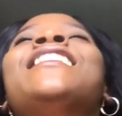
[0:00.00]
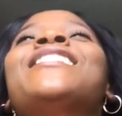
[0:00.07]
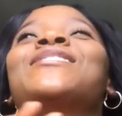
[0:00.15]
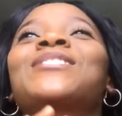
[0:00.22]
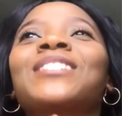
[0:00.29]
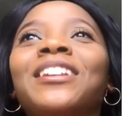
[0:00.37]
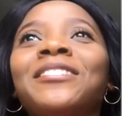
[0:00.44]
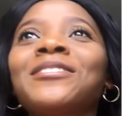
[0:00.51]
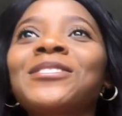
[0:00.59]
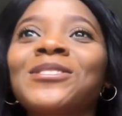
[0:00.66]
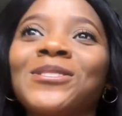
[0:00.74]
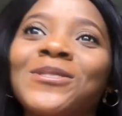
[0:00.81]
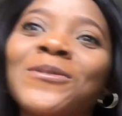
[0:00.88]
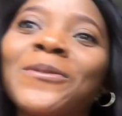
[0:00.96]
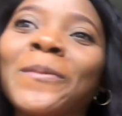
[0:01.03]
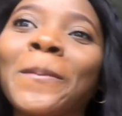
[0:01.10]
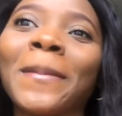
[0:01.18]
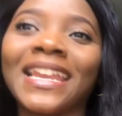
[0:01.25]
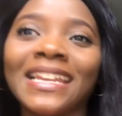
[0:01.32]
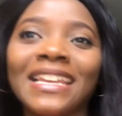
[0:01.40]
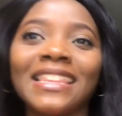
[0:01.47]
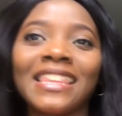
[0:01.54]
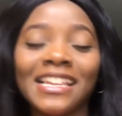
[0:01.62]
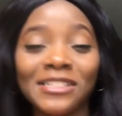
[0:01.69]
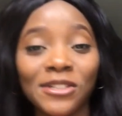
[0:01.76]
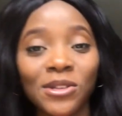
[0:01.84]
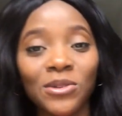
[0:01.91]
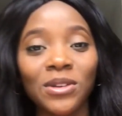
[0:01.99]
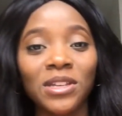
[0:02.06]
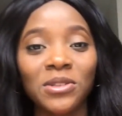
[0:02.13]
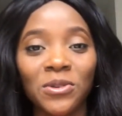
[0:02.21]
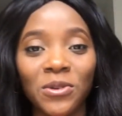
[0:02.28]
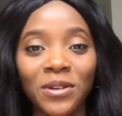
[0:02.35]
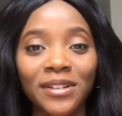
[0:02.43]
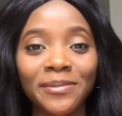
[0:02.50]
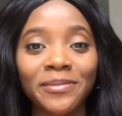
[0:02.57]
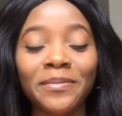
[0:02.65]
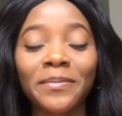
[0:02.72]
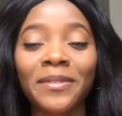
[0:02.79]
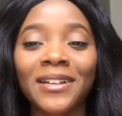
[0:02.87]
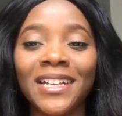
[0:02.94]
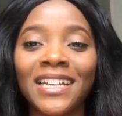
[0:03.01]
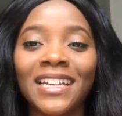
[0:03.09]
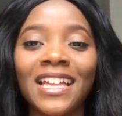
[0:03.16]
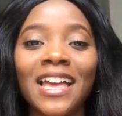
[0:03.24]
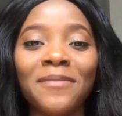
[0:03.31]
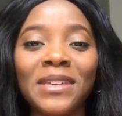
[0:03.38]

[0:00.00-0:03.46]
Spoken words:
So there are not so many things to do in Durham, but I